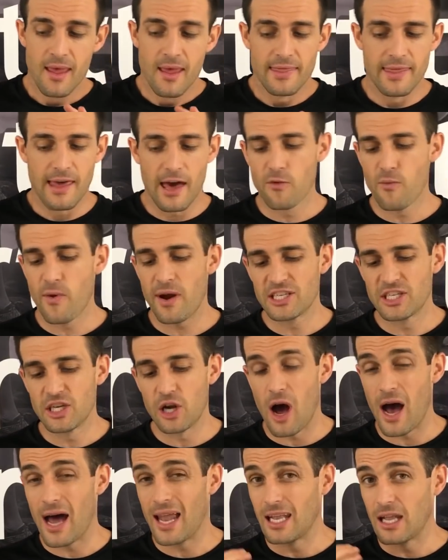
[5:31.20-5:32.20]
The other reason
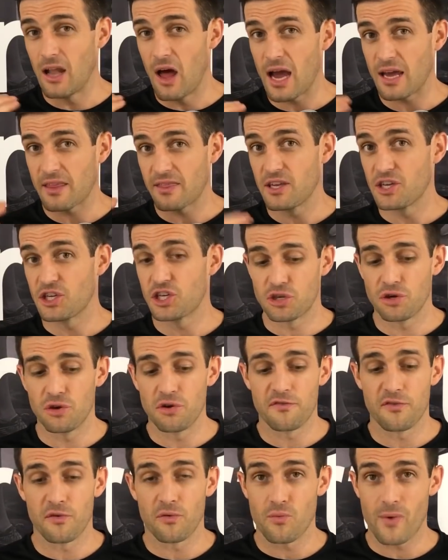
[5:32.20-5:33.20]
I like this shoe
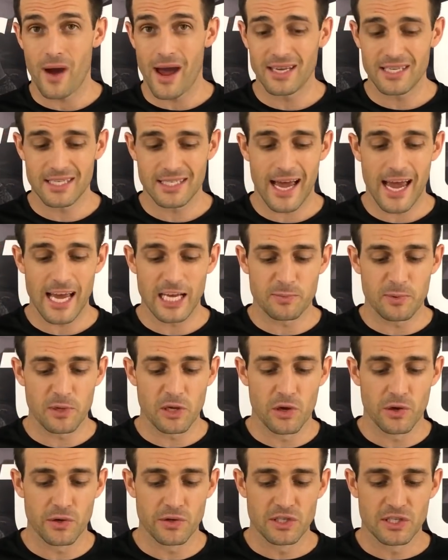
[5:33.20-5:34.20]
for race day is
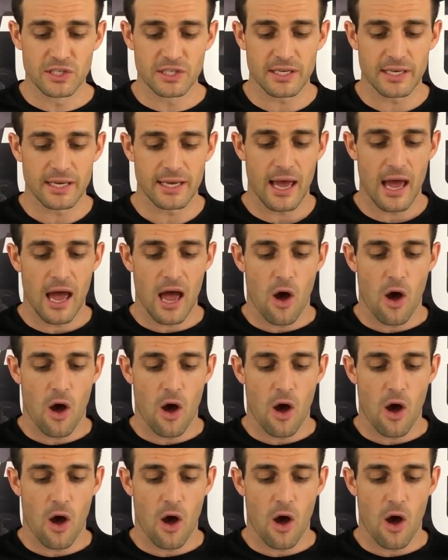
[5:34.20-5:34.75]
because